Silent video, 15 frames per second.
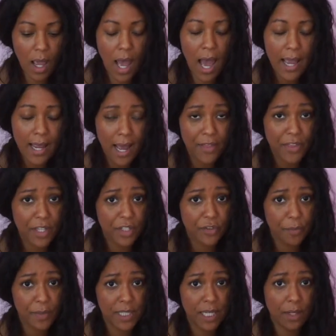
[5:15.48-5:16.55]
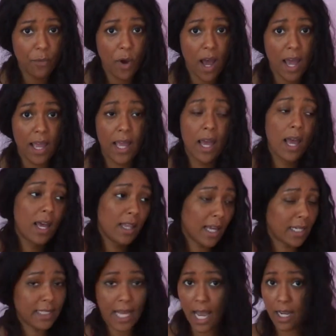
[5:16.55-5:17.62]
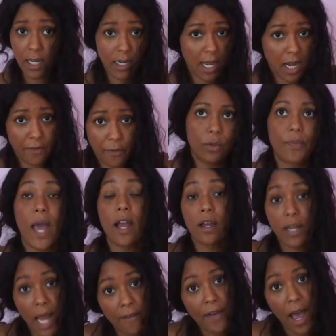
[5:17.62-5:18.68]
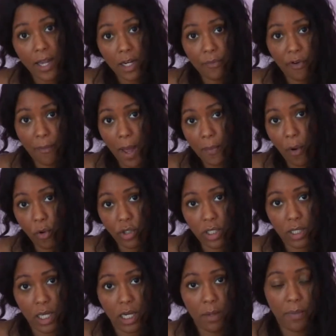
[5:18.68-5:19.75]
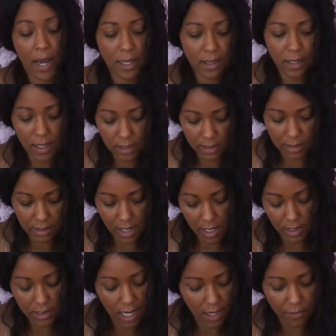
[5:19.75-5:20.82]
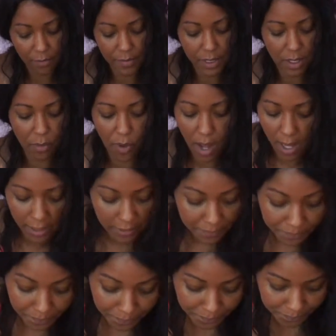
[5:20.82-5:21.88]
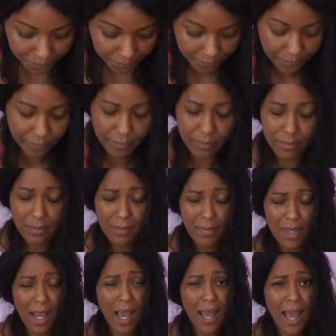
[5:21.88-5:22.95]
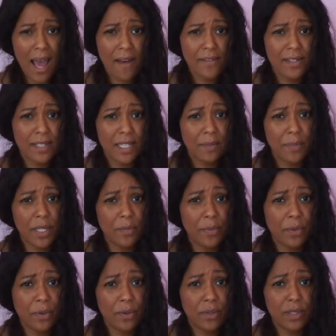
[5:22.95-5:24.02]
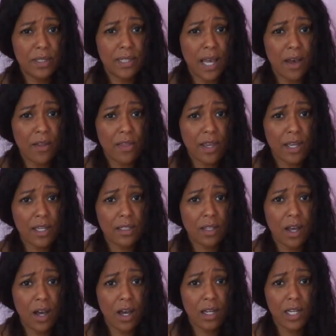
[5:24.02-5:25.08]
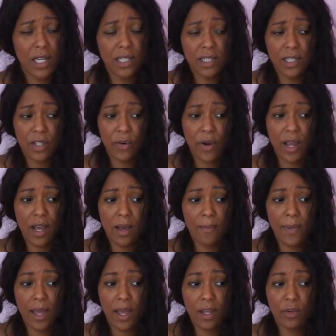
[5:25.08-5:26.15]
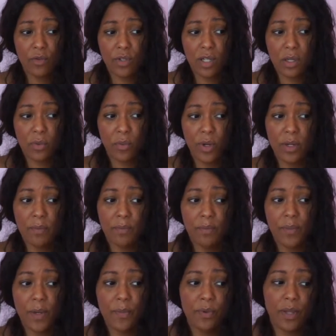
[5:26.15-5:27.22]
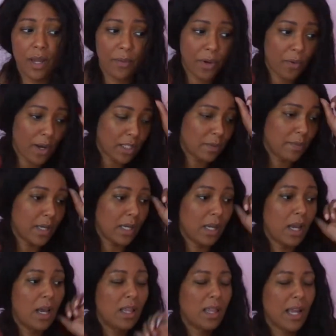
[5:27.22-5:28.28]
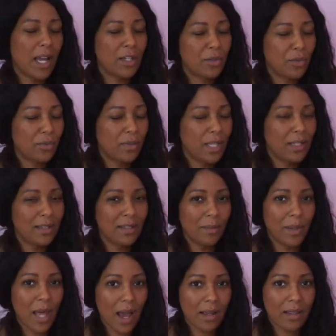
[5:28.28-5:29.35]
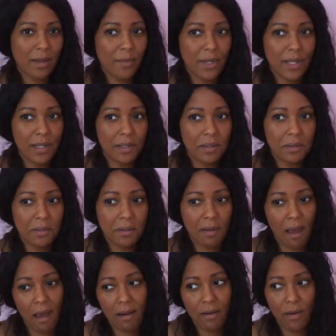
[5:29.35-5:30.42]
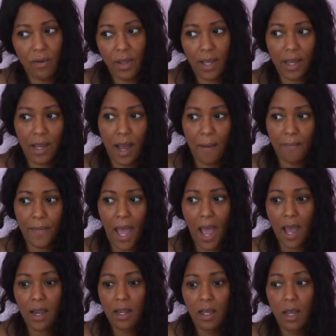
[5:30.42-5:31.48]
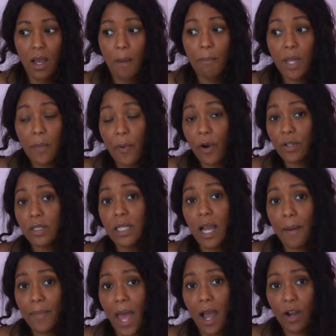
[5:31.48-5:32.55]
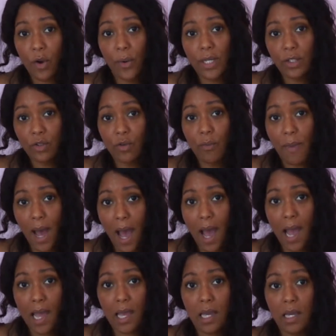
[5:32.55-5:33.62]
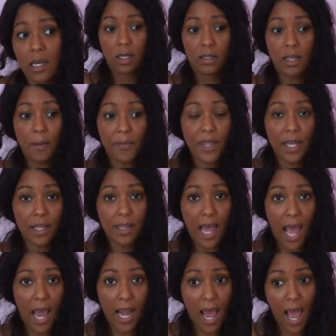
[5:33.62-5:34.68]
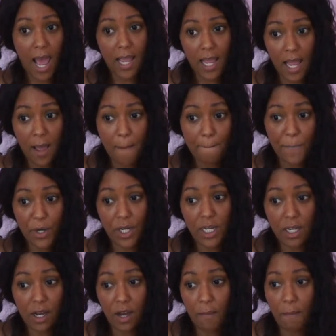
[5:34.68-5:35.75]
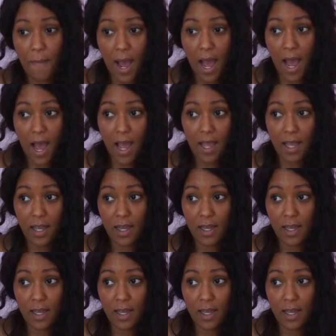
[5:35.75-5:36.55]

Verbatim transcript: I got this from CNY. Like I said, I could have got it. I could have gotten it from my potion lady, but I just got it from CNY. I have seen people sell these on Instagram and usually when people like request me, like I do tend to block them because I don't know, like I'm not me personally, I'm not going to buy something that I am putting on my